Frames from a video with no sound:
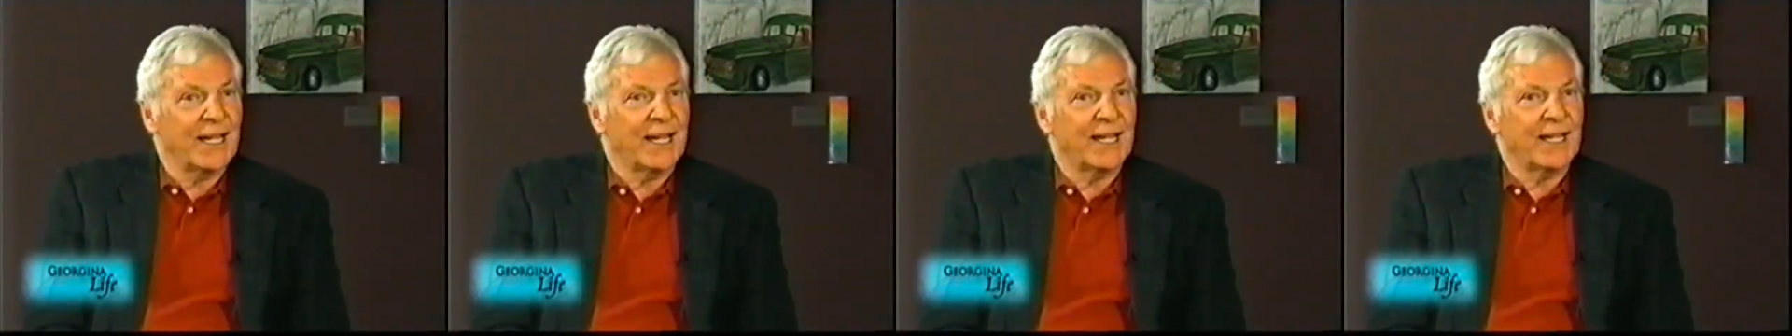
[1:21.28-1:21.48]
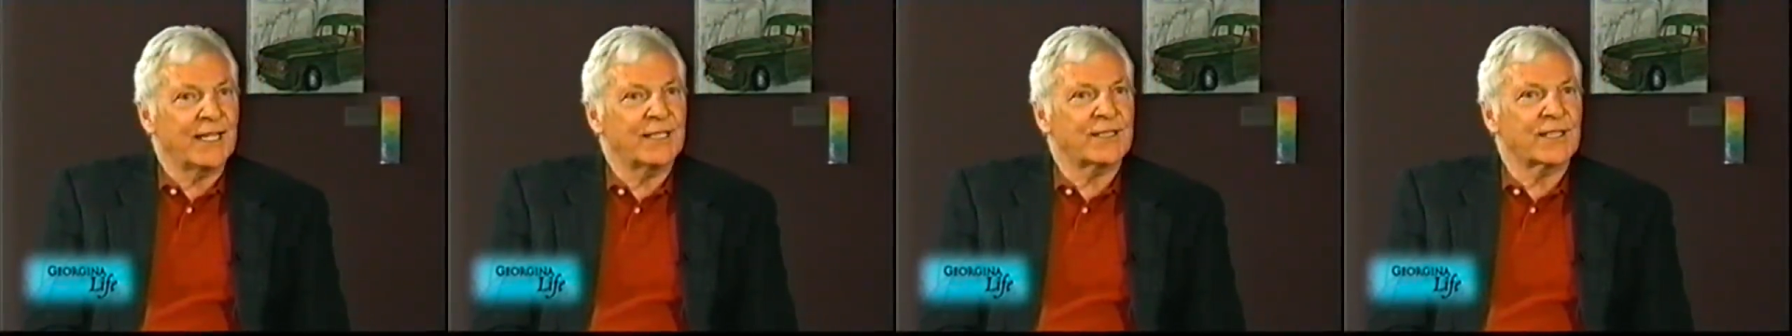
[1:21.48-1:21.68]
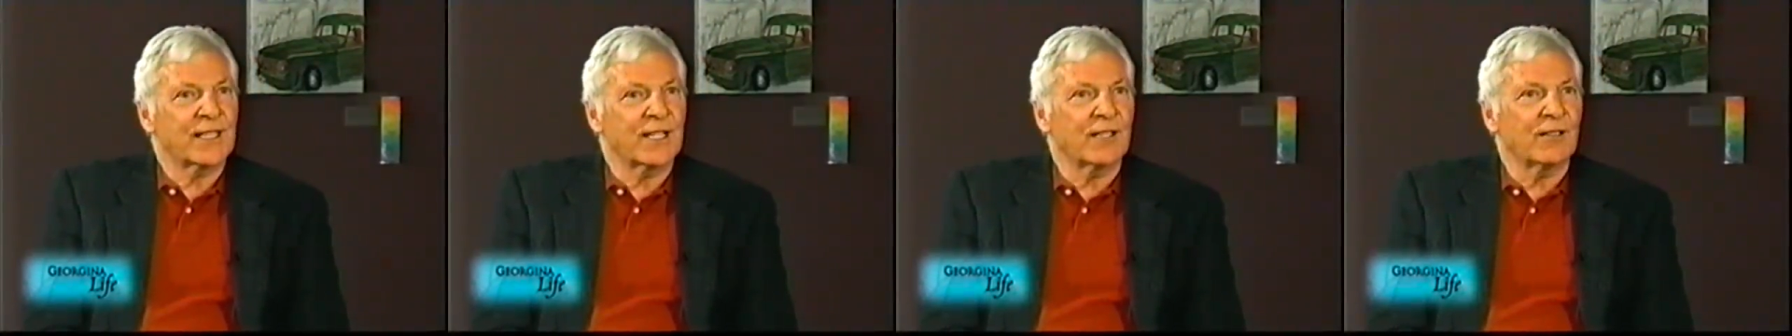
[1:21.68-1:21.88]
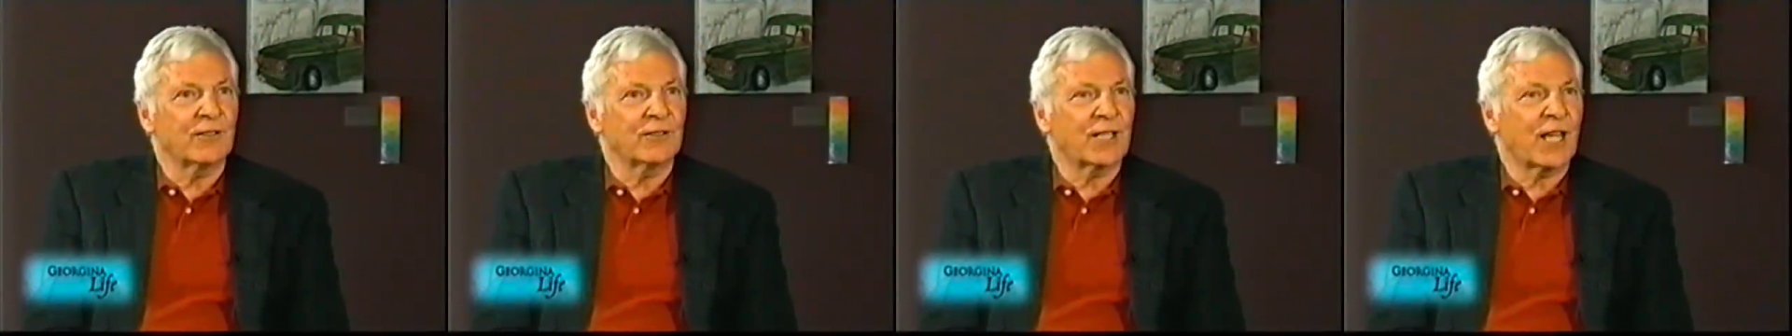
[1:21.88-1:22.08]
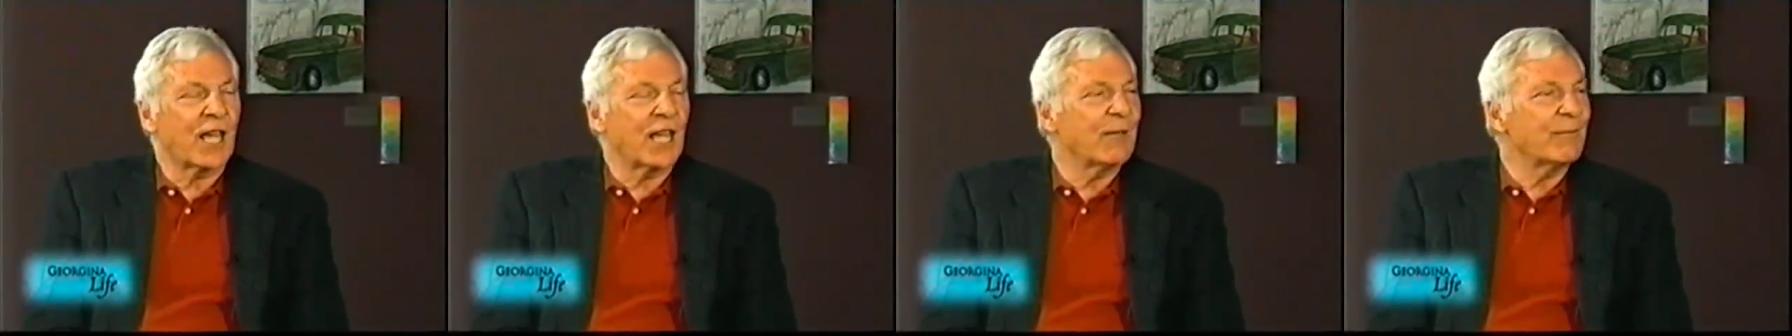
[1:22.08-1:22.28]
And it's a
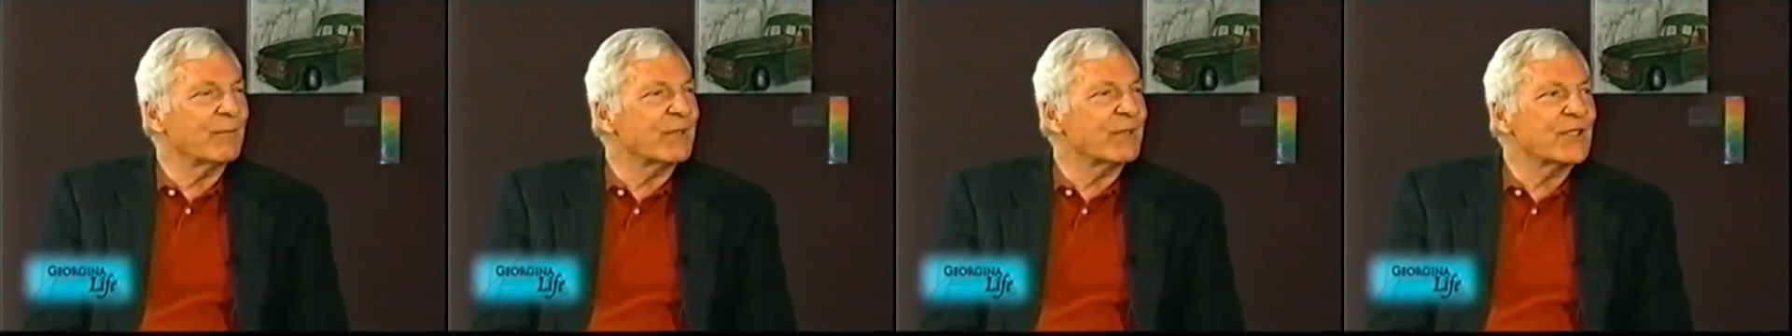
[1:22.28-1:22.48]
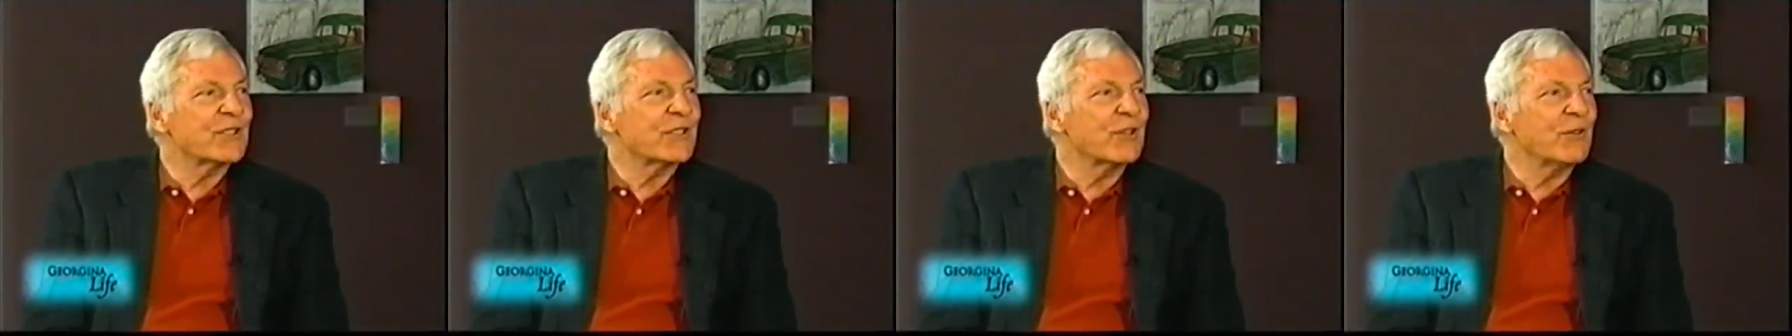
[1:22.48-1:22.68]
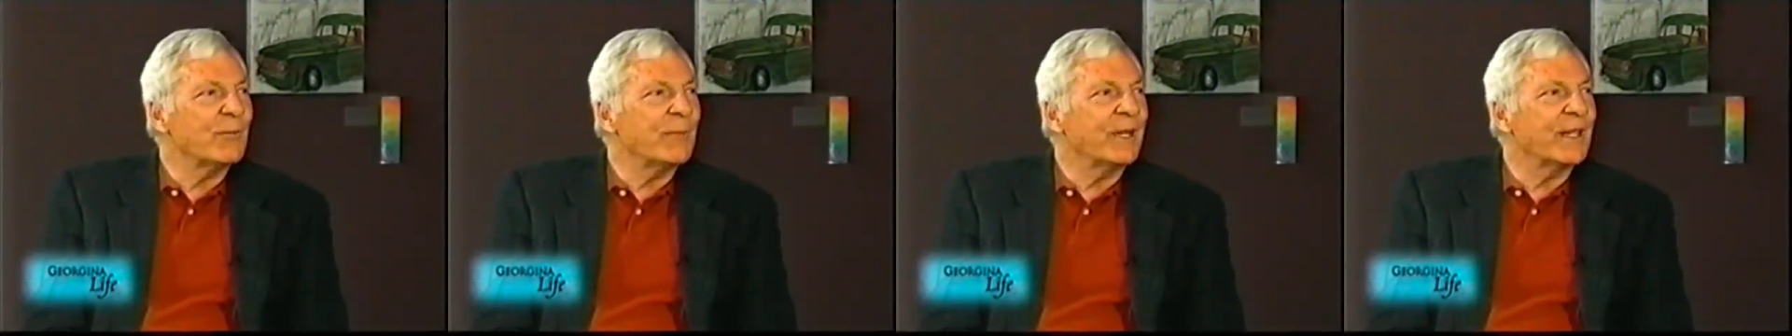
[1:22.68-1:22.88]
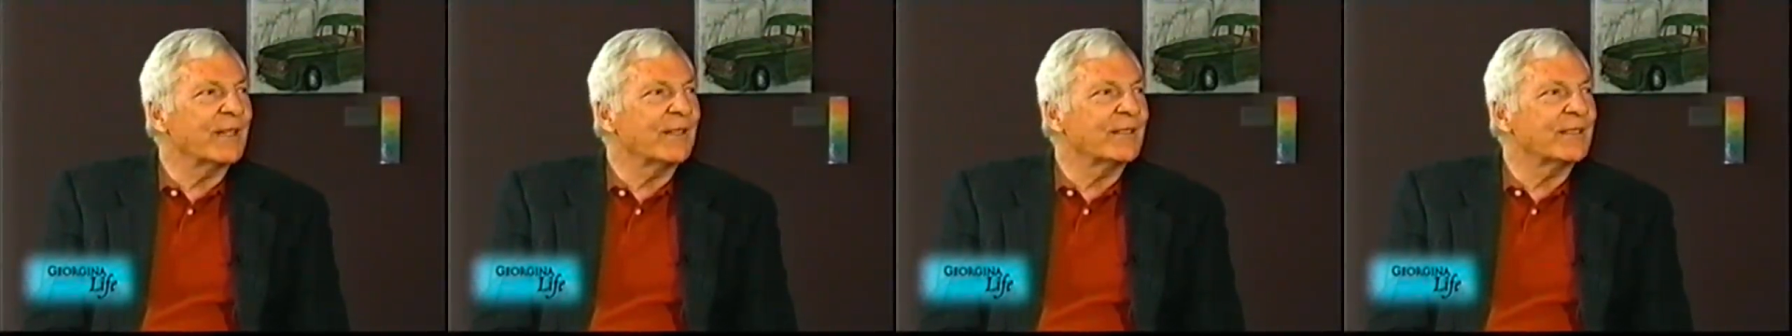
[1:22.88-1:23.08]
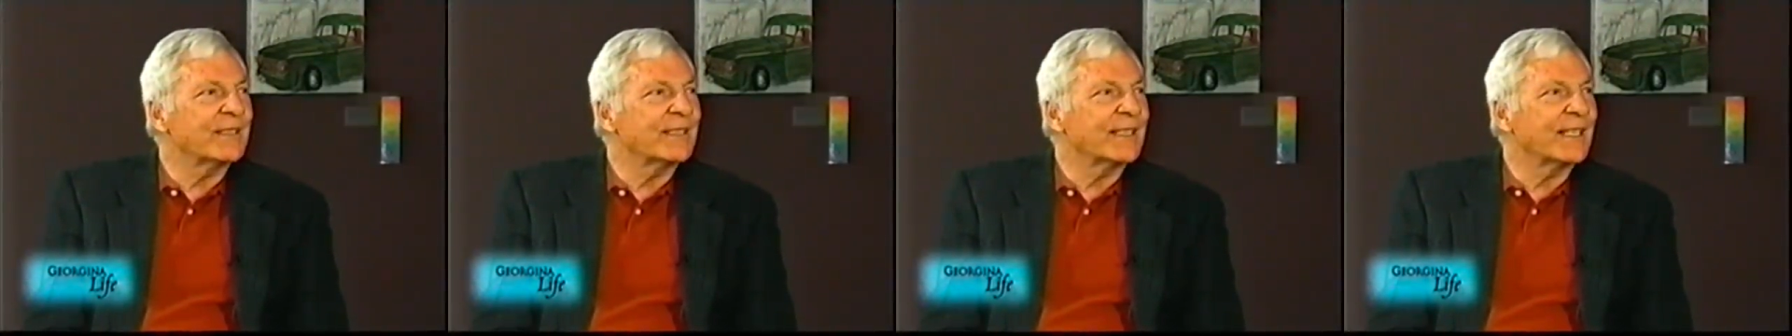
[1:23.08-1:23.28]
little time
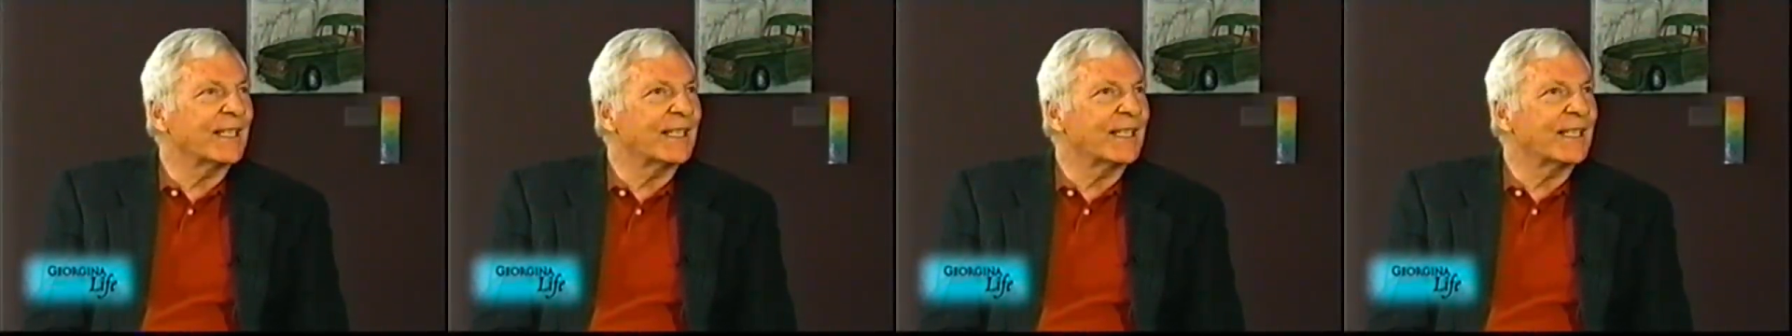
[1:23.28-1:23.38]
consuming, and